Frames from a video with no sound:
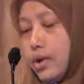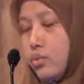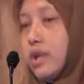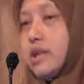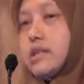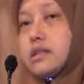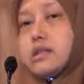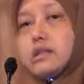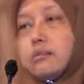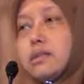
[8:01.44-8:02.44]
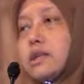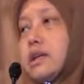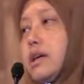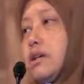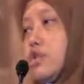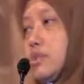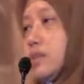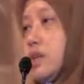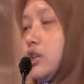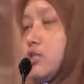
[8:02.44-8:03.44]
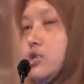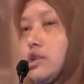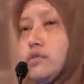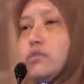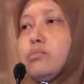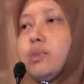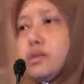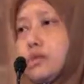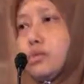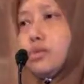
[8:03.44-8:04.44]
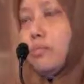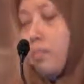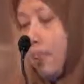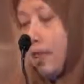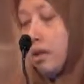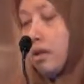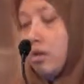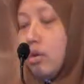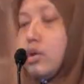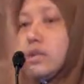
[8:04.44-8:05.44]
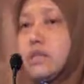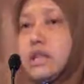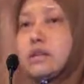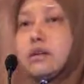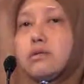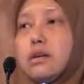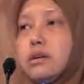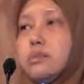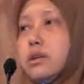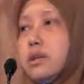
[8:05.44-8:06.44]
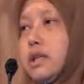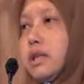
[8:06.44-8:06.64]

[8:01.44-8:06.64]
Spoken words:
in red is something that had just been issued just a few months ago. All of these are available on the